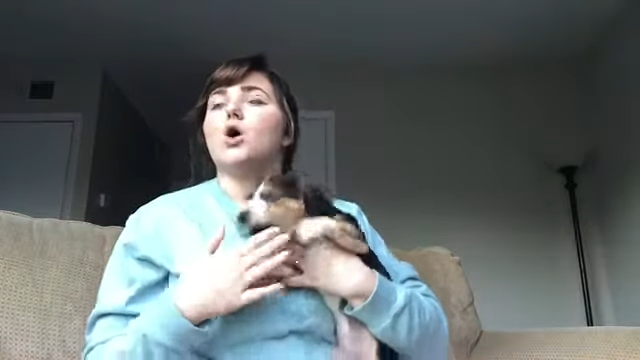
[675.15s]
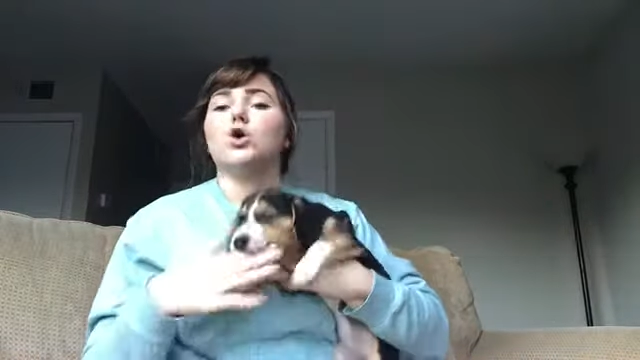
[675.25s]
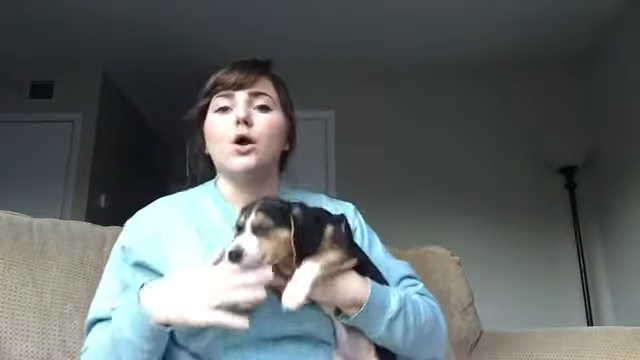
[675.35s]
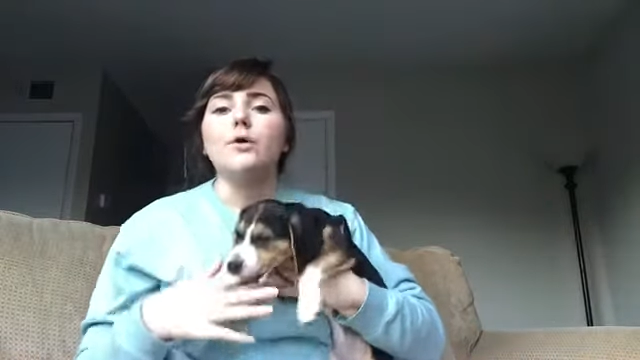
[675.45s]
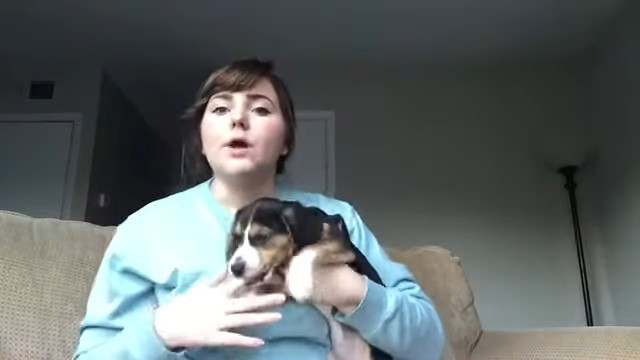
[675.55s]

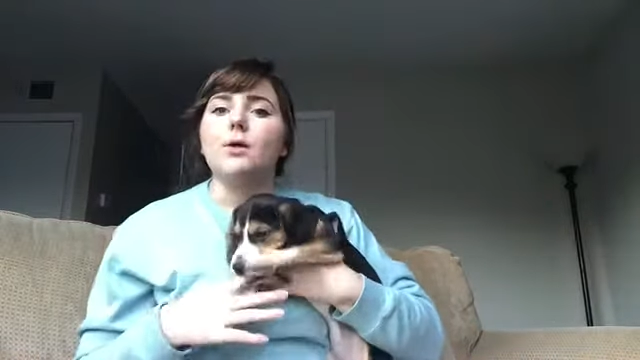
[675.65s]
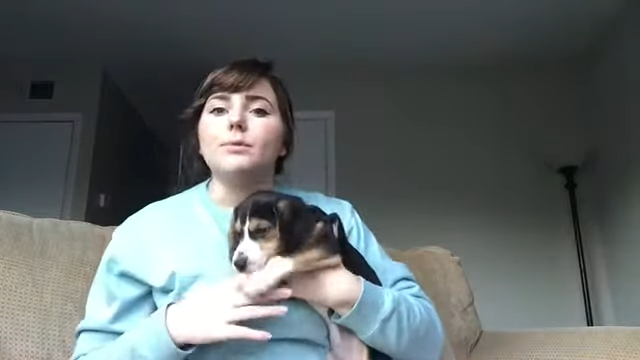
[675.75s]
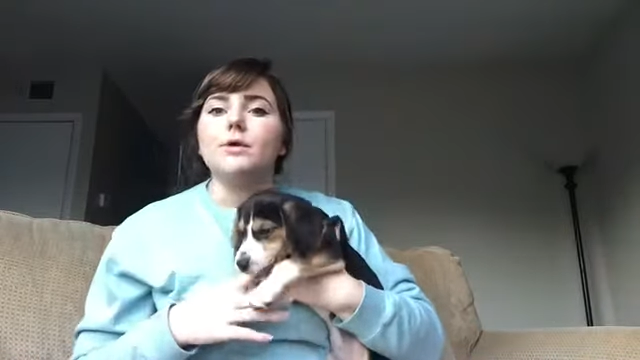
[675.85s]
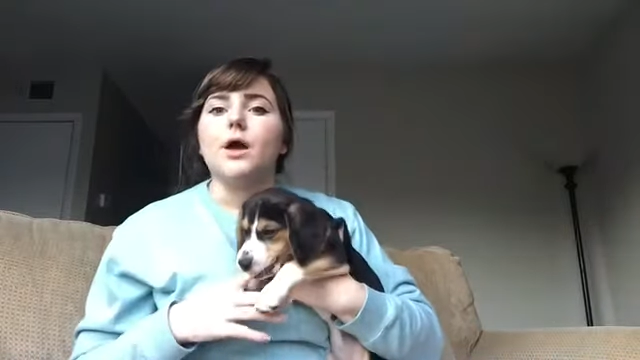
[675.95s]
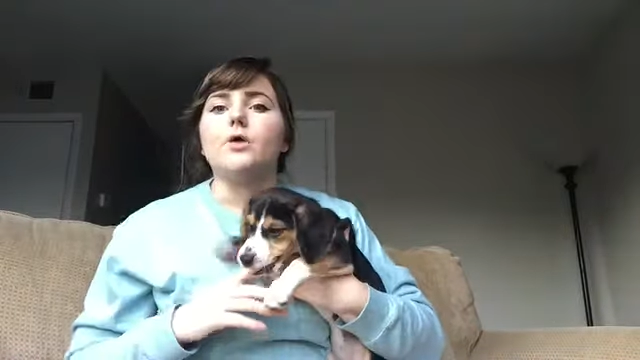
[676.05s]
growing
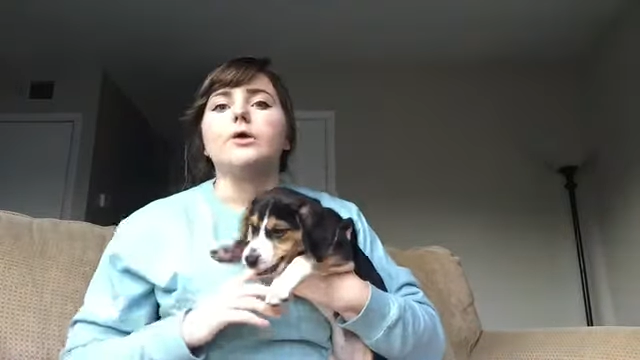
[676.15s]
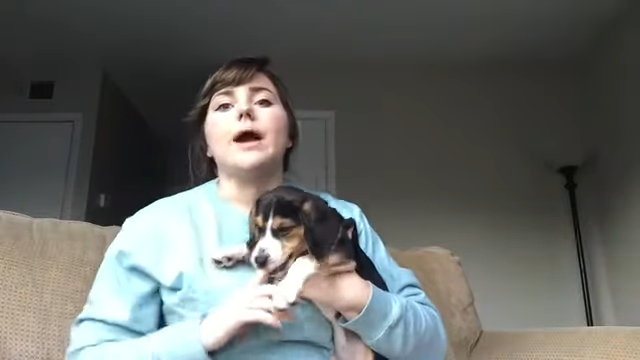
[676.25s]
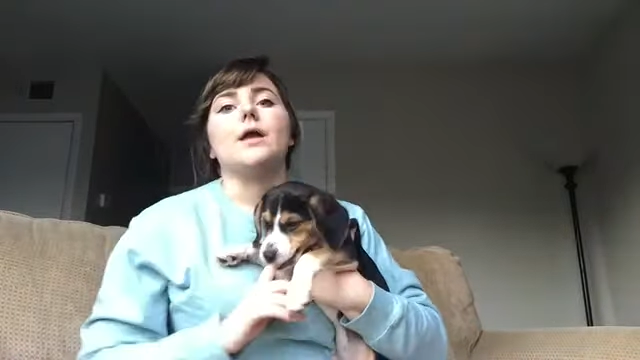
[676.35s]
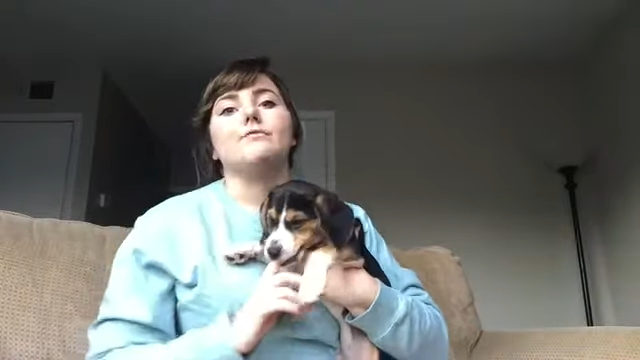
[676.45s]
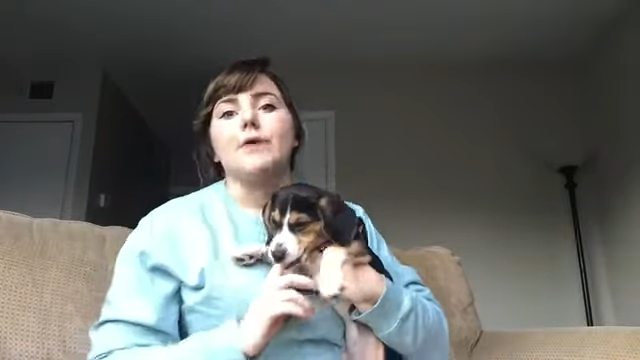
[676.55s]
up, you know, you
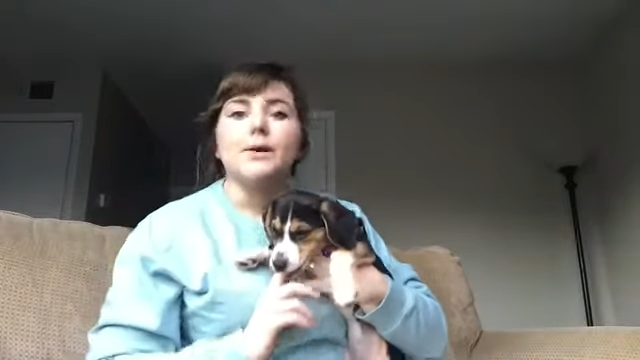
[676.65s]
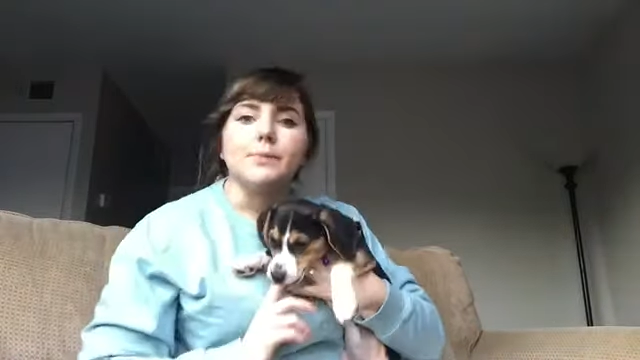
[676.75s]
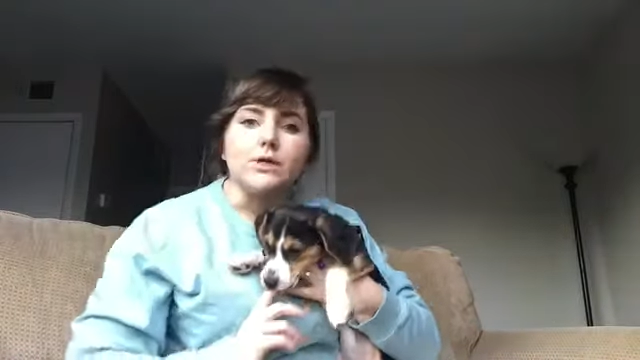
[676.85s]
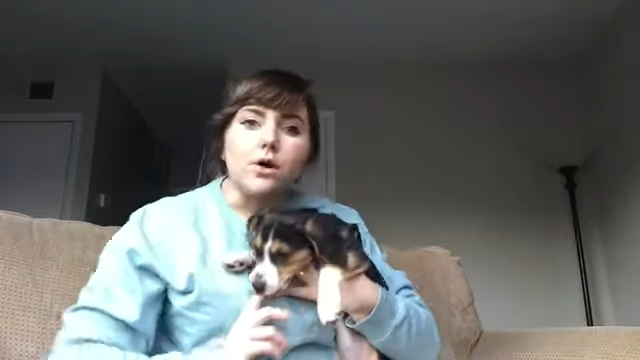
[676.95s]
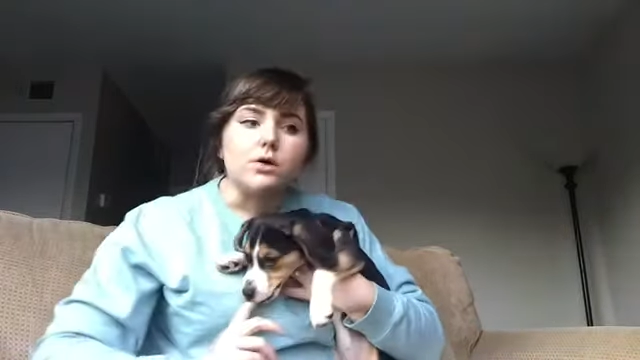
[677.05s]
had
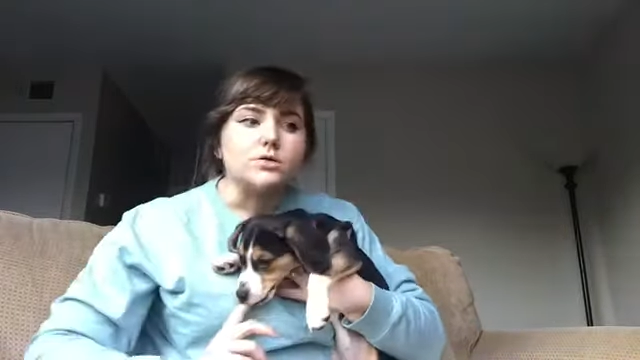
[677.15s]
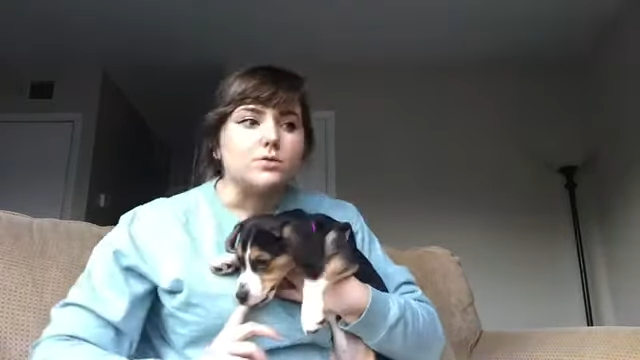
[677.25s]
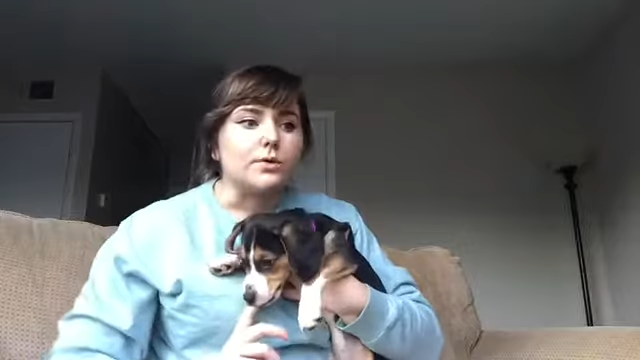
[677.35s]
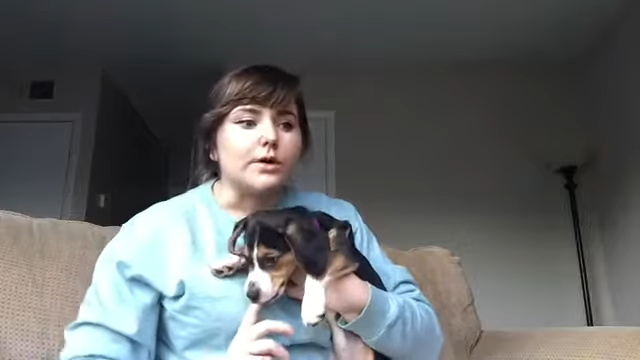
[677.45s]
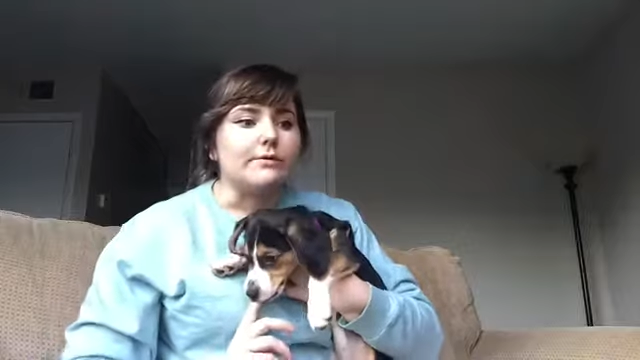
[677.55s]
family dogs
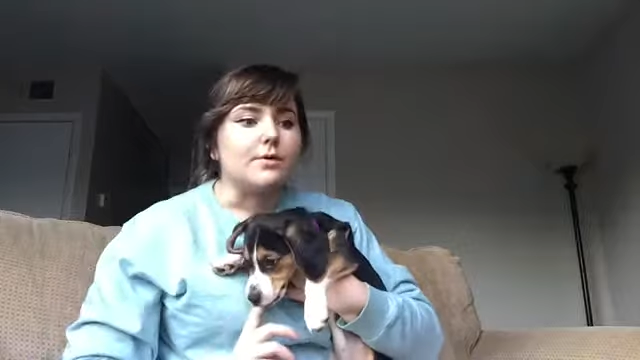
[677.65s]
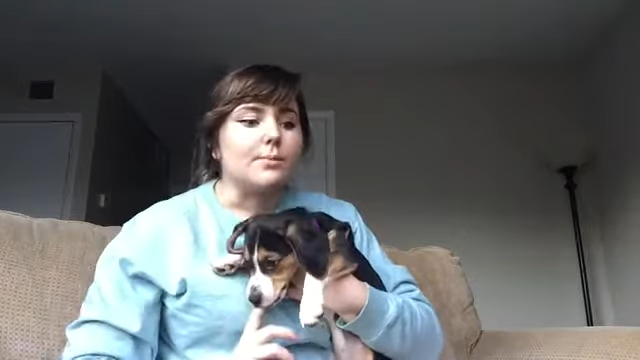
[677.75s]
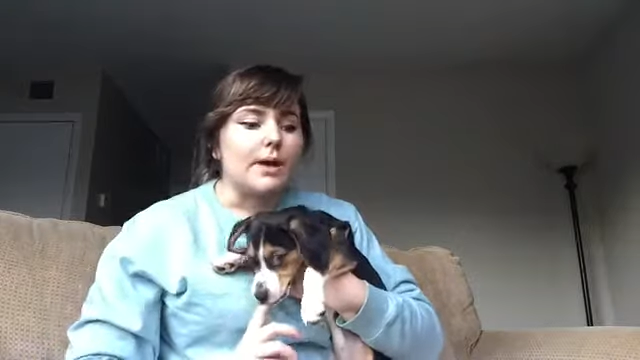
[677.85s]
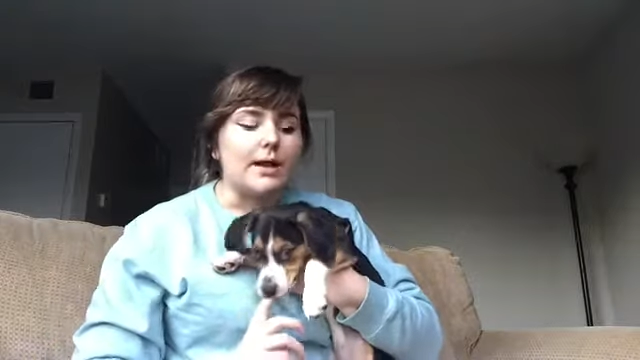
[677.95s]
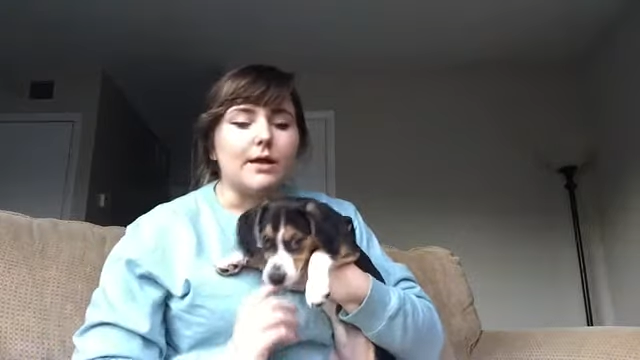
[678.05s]
or whatever,
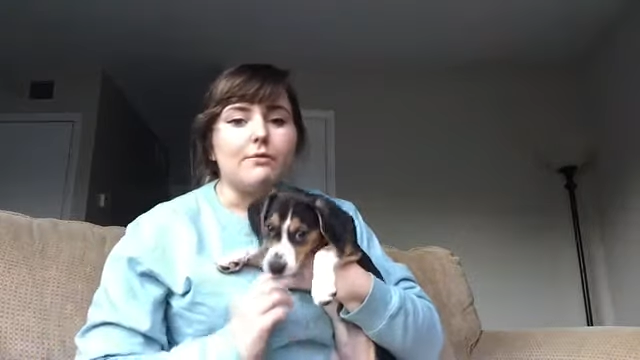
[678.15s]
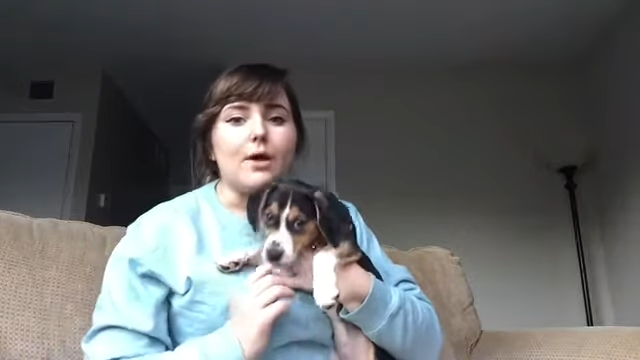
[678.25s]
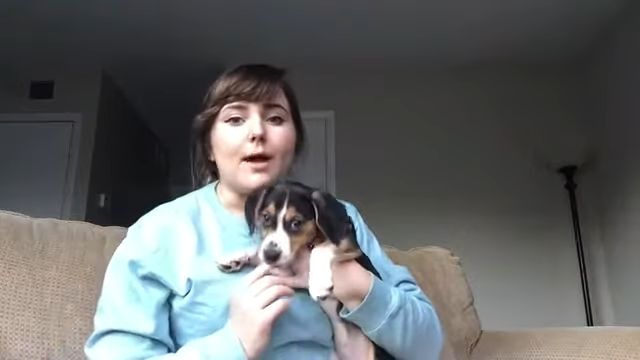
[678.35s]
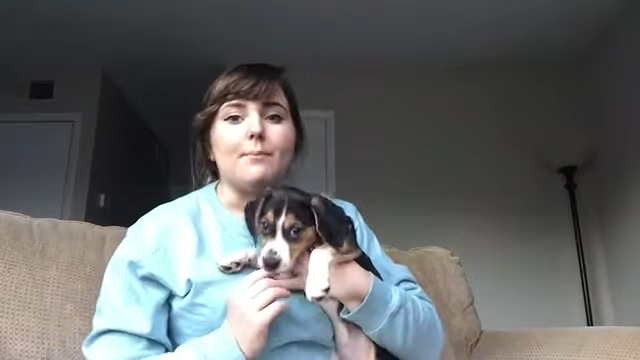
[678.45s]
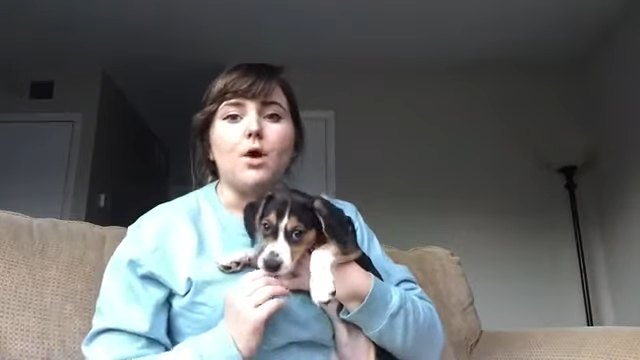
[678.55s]
but I never
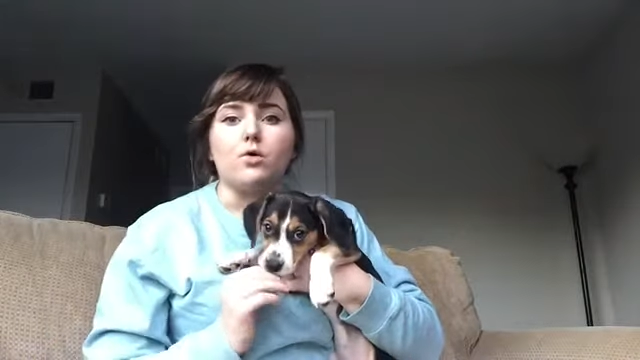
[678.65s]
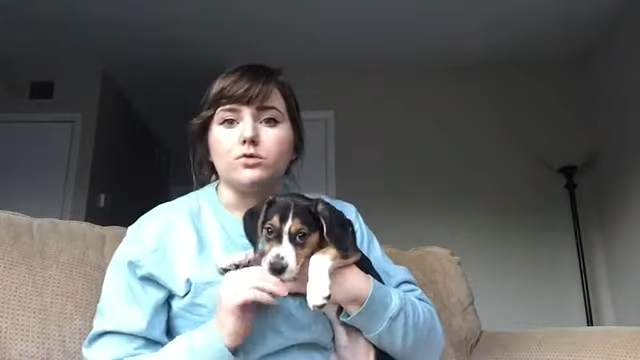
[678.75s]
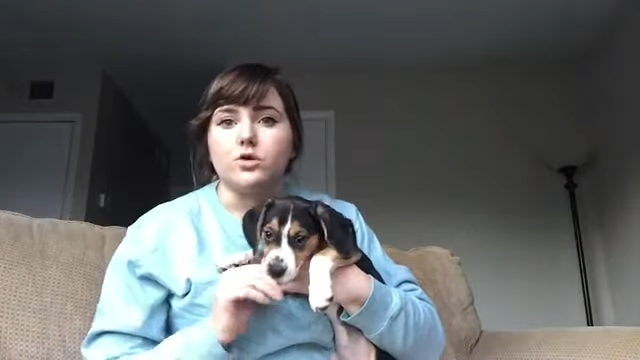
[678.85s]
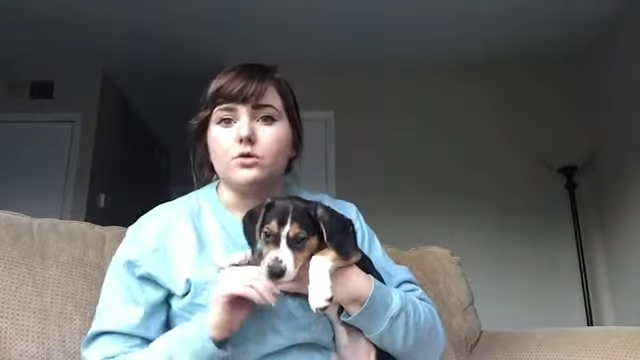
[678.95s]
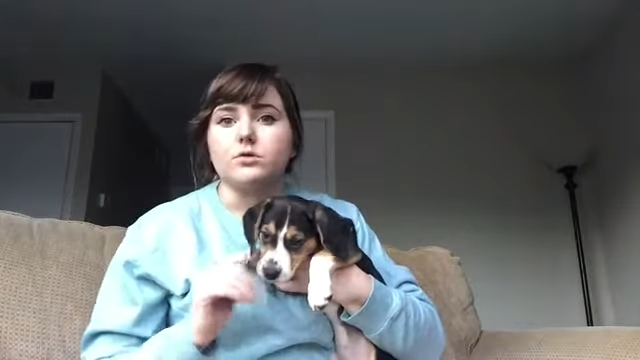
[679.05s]
had my
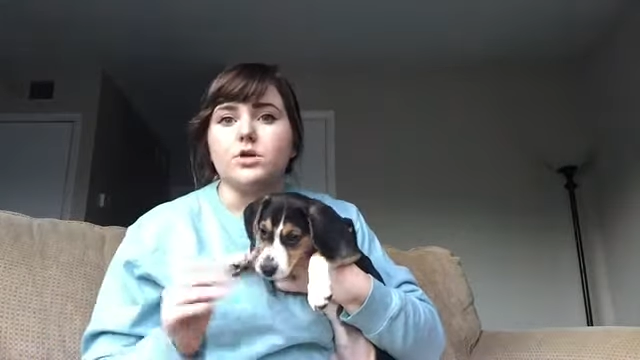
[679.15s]
own dog.